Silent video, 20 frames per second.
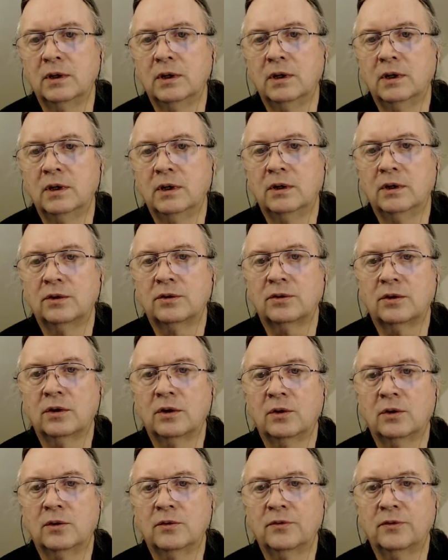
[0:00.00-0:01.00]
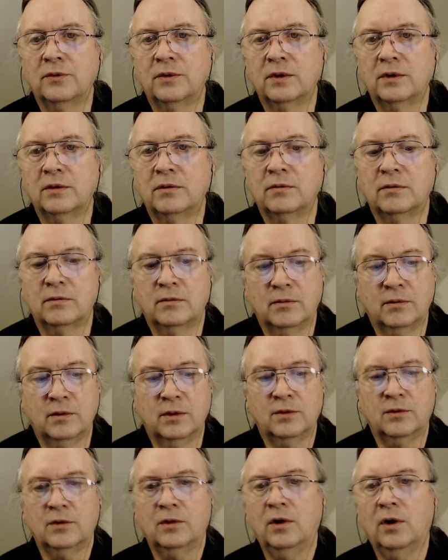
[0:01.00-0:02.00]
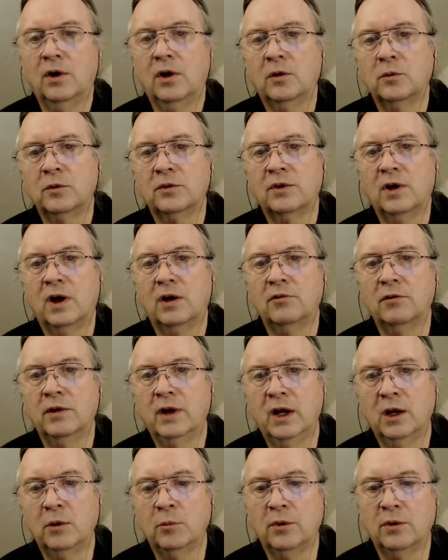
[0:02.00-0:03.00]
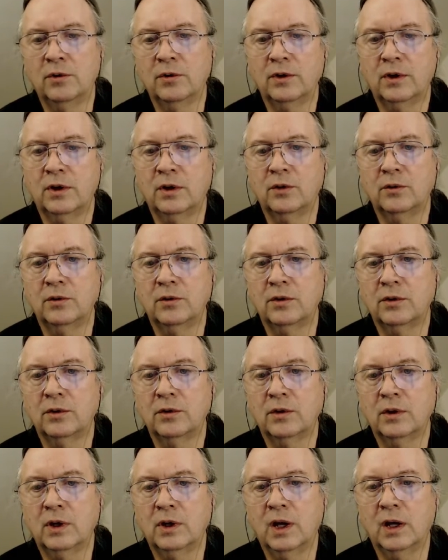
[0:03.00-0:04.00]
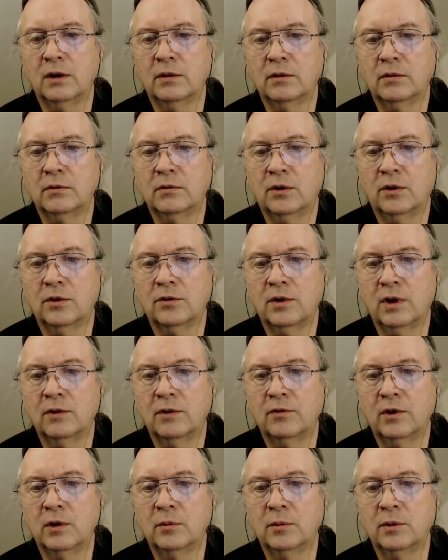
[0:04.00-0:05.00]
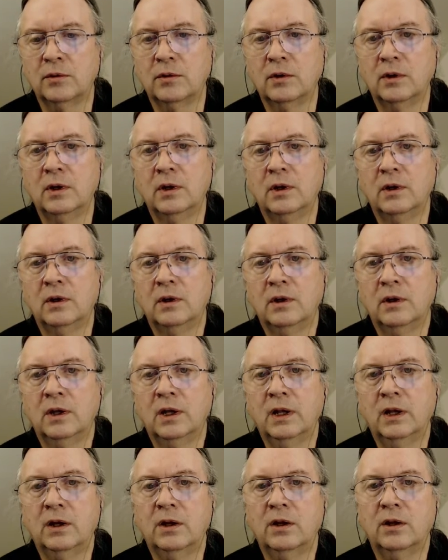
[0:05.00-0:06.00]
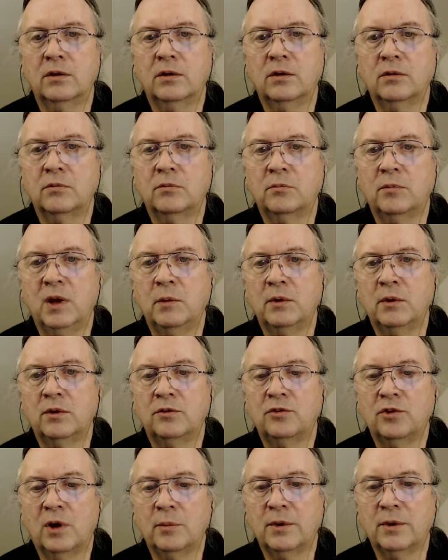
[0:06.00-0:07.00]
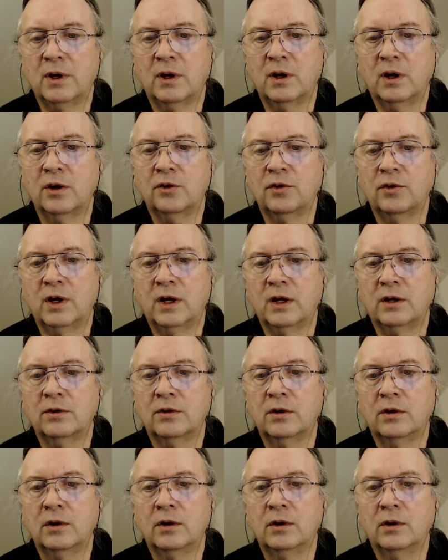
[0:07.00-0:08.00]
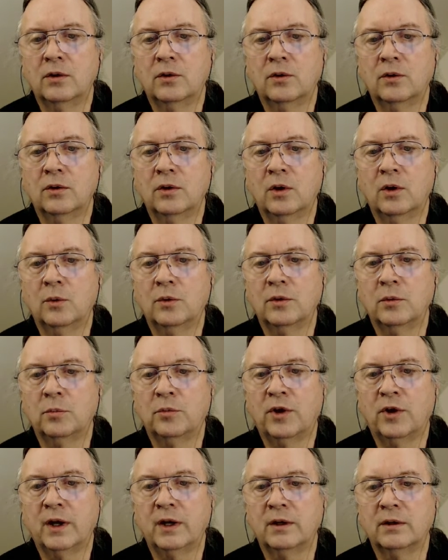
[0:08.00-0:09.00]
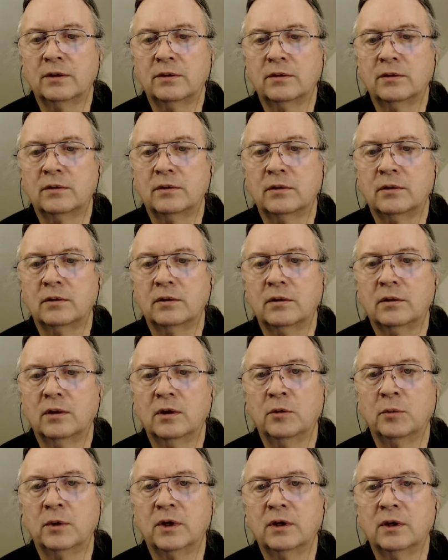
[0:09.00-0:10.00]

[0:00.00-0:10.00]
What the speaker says: So if this card was not readable, you know, you're going, card's not readable, and you can maybe drop the contrast or lower the brightness a bit,